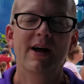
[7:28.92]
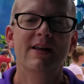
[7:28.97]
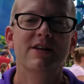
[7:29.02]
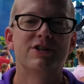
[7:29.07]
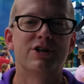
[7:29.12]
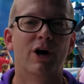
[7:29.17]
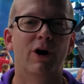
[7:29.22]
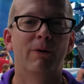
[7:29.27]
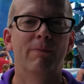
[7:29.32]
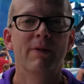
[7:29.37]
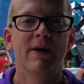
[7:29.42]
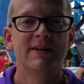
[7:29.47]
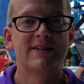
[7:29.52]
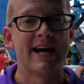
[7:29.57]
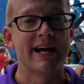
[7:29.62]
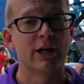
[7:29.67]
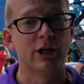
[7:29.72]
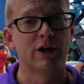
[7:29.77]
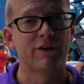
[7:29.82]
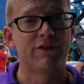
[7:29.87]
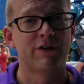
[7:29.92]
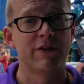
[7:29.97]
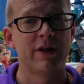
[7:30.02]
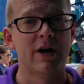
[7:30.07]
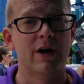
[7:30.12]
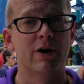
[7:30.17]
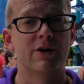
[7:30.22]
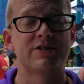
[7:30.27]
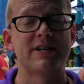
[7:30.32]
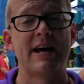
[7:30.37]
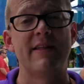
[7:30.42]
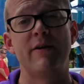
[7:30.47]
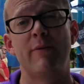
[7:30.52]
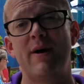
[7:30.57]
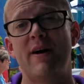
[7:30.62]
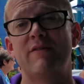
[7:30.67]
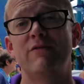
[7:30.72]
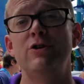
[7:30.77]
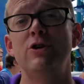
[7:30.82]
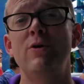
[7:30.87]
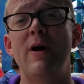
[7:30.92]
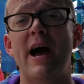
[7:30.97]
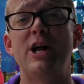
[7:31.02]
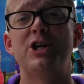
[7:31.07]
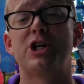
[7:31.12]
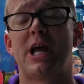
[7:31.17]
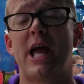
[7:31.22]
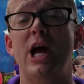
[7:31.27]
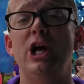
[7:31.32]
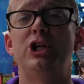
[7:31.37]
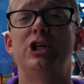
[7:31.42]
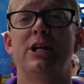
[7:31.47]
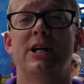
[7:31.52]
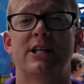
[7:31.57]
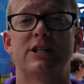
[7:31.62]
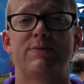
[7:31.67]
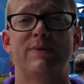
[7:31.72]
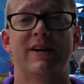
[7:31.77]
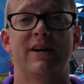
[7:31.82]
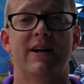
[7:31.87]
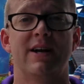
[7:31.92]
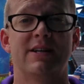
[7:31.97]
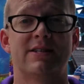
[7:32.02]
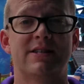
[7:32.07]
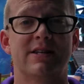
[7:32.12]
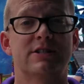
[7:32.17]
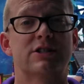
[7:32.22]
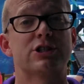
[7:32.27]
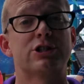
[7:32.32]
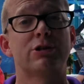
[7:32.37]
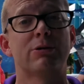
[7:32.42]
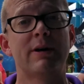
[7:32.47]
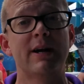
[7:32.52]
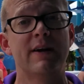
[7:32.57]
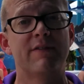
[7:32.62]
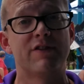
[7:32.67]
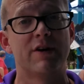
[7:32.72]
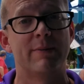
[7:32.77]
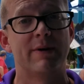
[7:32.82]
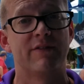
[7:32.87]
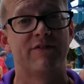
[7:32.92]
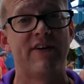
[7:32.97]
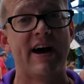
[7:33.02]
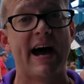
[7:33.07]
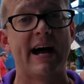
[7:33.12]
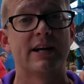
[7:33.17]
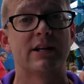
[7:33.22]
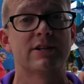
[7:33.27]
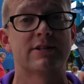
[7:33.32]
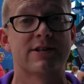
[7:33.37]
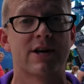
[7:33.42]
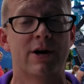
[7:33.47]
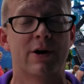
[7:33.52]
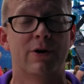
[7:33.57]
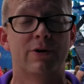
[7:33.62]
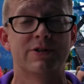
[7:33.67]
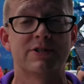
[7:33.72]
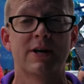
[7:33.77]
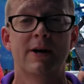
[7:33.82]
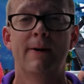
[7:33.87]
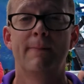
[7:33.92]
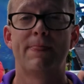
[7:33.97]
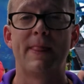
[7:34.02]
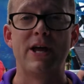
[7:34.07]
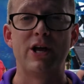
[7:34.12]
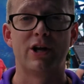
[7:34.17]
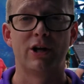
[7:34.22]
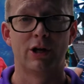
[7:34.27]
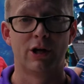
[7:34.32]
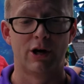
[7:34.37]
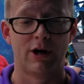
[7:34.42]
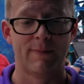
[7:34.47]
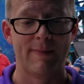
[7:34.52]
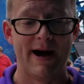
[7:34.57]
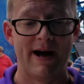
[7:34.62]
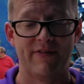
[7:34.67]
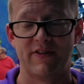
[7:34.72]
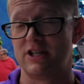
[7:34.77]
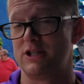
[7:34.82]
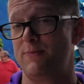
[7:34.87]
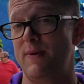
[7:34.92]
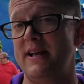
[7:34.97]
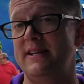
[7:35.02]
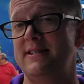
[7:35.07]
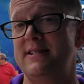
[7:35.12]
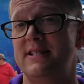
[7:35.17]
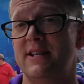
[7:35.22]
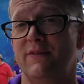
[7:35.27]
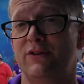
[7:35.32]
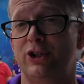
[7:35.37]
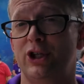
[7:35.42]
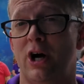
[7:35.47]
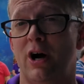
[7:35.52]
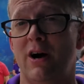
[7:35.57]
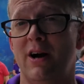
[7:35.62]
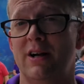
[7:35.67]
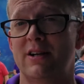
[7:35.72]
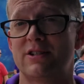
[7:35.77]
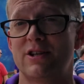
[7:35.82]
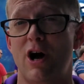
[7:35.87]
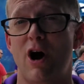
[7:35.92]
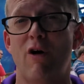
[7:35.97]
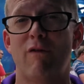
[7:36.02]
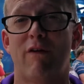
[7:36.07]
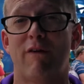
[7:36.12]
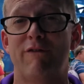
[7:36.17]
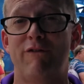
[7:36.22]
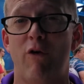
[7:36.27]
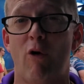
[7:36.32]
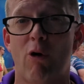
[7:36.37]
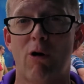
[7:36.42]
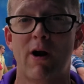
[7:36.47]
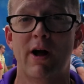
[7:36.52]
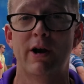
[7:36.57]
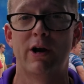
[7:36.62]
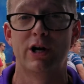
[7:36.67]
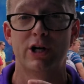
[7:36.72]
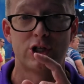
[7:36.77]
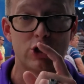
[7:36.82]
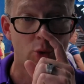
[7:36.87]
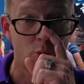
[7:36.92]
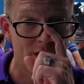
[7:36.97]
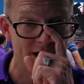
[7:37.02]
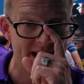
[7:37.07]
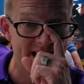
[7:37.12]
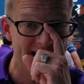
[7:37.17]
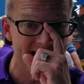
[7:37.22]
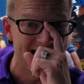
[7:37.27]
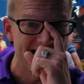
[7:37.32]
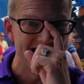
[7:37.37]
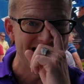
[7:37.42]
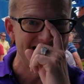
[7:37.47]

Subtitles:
So take a look for those. And then we have new education experiences, 3 of them in fact, zones that you can learn about the species of sharks, over 420